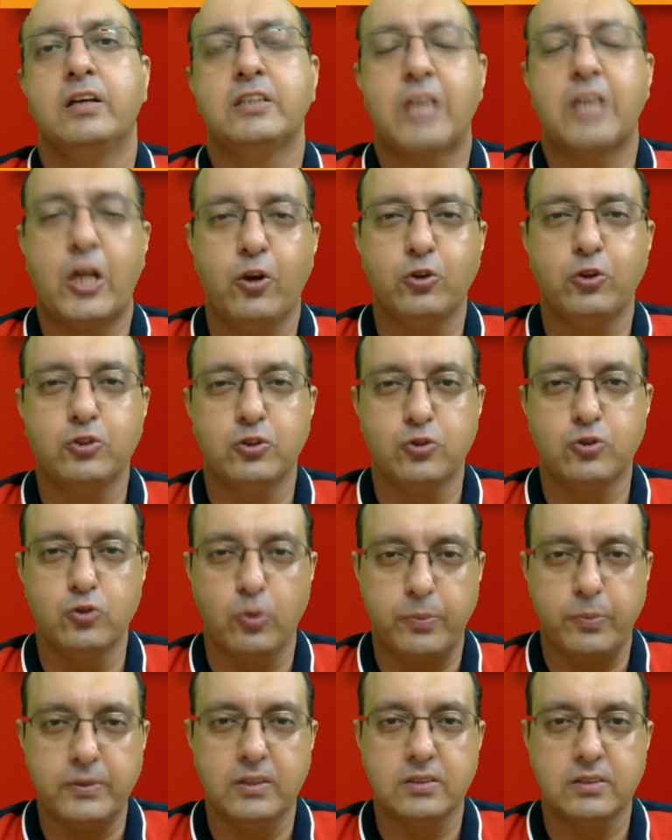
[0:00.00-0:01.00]
Hello, this is
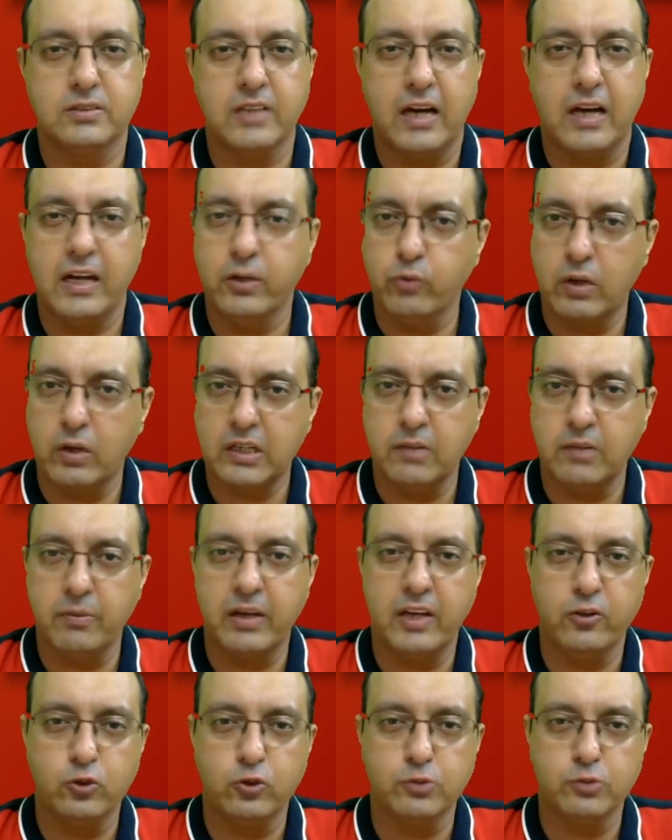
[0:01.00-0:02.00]
Rupinder Sial and welcome
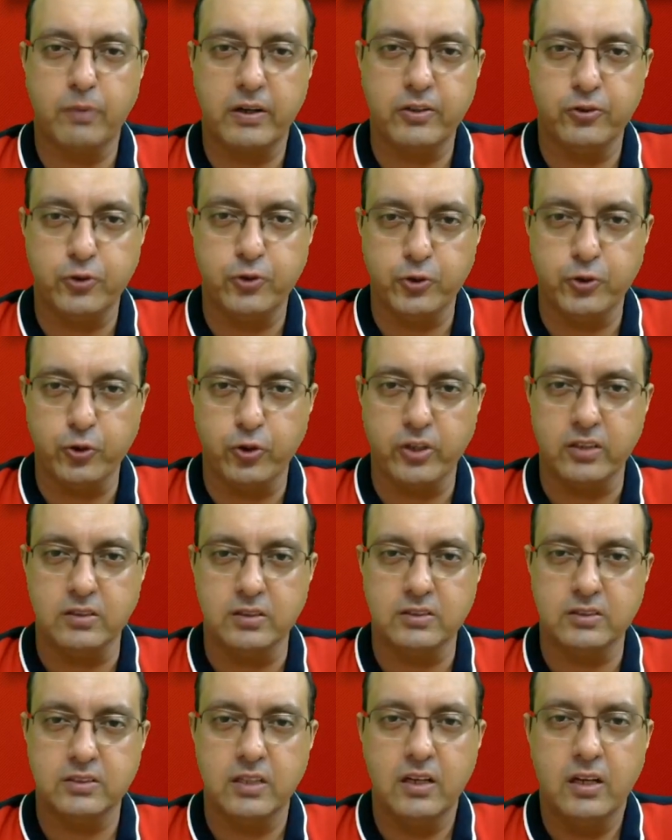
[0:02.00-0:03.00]
again to Spartan
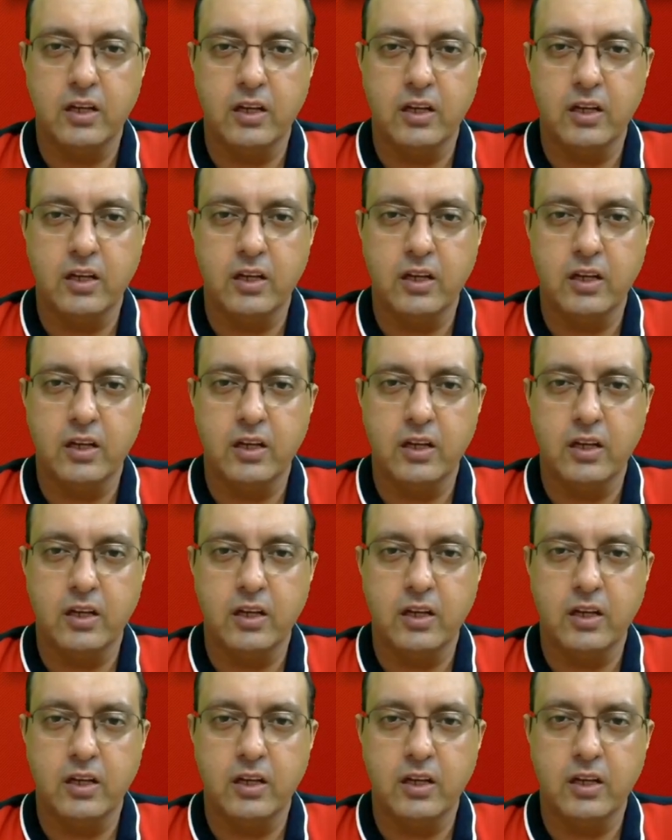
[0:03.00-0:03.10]
Tutorials.